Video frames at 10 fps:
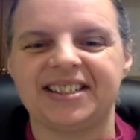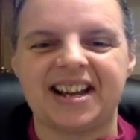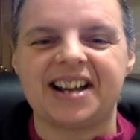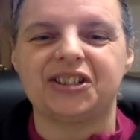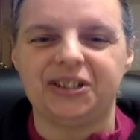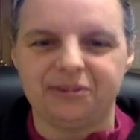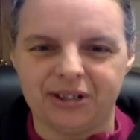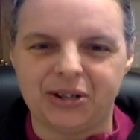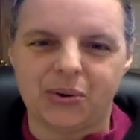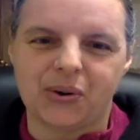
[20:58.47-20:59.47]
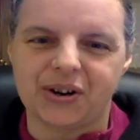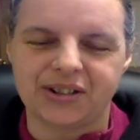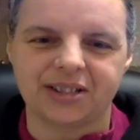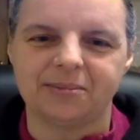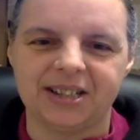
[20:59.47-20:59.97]
to actually
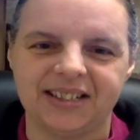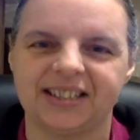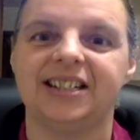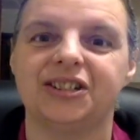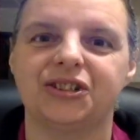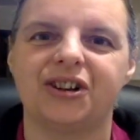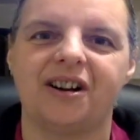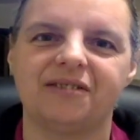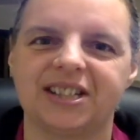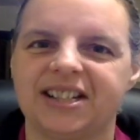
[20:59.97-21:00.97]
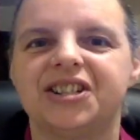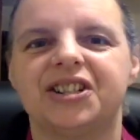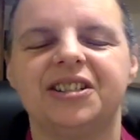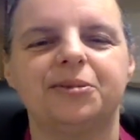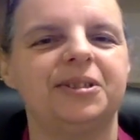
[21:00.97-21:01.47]
record some of these initial
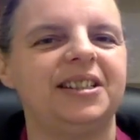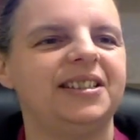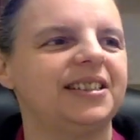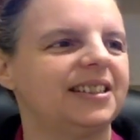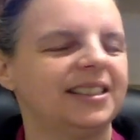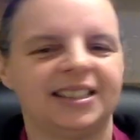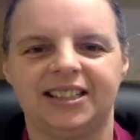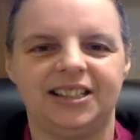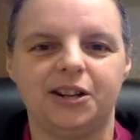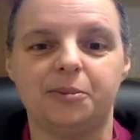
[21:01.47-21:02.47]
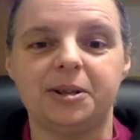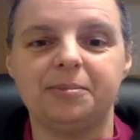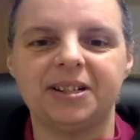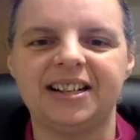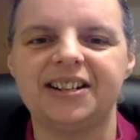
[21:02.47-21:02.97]
conversations with these, you know,
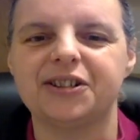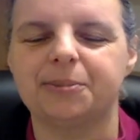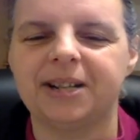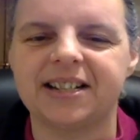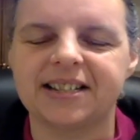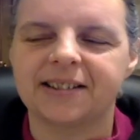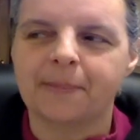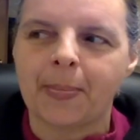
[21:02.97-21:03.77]
manipulators, because